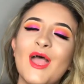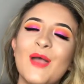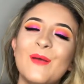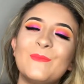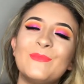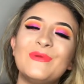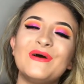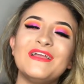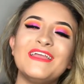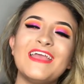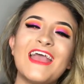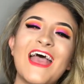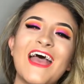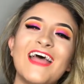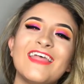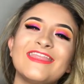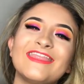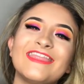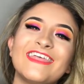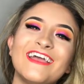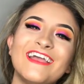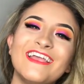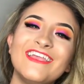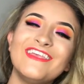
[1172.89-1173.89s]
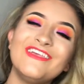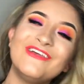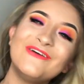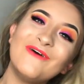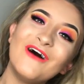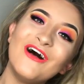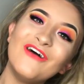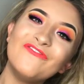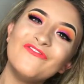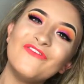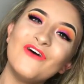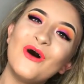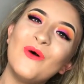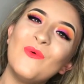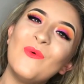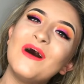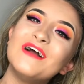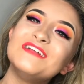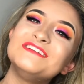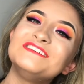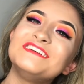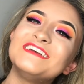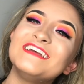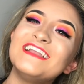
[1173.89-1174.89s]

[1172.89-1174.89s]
But yeah, thank you all for watching,